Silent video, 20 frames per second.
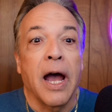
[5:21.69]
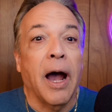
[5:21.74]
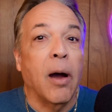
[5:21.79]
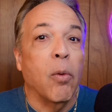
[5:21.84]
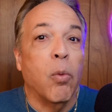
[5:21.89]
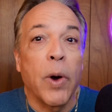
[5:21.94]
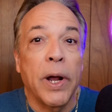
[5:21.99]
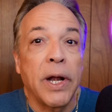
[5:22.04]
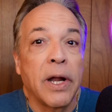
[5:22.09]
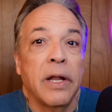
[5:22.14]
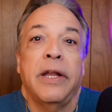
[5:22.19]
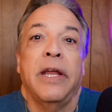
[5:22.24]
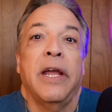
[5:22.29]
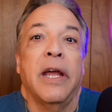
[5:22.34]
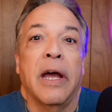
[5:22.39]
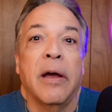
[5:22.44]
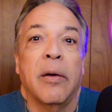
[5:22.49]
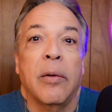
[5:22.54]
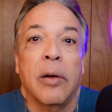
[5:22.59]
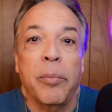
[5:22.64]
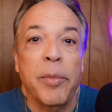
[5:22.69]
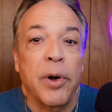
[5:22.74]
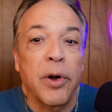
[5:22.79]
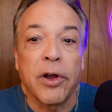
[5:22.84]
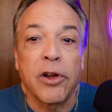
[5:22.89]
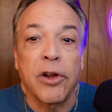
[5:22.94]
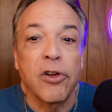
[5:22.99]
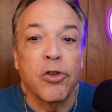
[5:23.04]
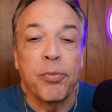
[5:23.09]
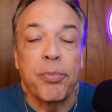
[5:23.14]
I went on the
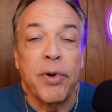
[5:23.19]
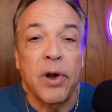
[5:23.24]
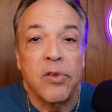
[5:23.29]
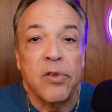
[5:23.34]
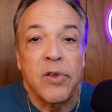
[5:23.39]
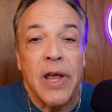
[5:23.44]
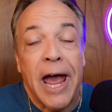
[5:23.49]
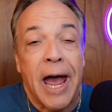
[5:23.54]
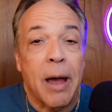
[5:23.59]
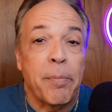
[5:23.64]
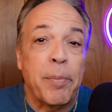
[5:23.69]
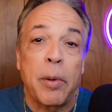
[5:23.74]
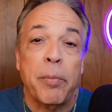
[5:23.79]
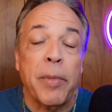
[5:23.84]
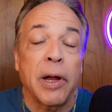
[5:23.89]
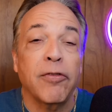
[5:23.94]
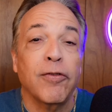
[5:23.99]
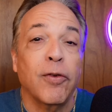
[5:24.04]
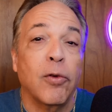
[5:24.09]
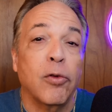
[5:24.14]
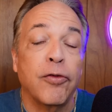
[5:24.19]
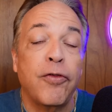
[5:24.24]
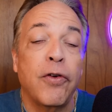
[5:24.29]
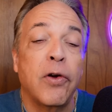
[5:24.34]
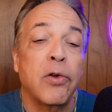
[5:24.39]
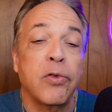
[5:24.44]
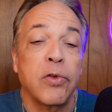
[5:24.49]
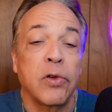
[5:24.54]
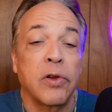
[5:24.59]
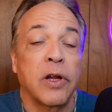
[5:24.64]
American Express app on my phone
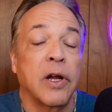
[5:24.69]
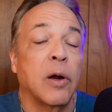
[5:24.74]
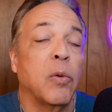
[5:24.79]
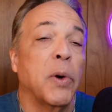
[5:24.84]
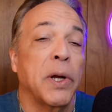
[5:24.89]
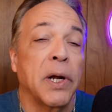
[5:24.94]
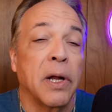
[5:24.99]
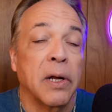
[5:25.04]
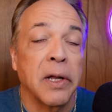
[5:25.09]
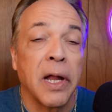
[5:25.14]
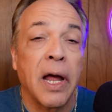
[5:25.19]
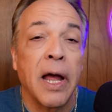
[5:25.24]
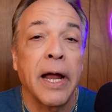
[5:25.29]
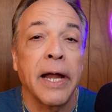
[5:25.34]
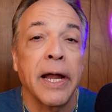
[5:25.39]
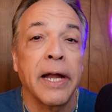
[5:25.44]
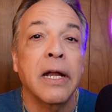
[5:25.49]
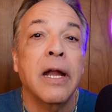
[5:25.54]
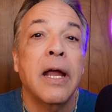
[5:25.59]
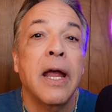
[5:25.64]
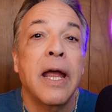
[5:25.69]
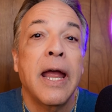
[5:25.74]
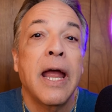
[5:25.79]
first, and then I went online,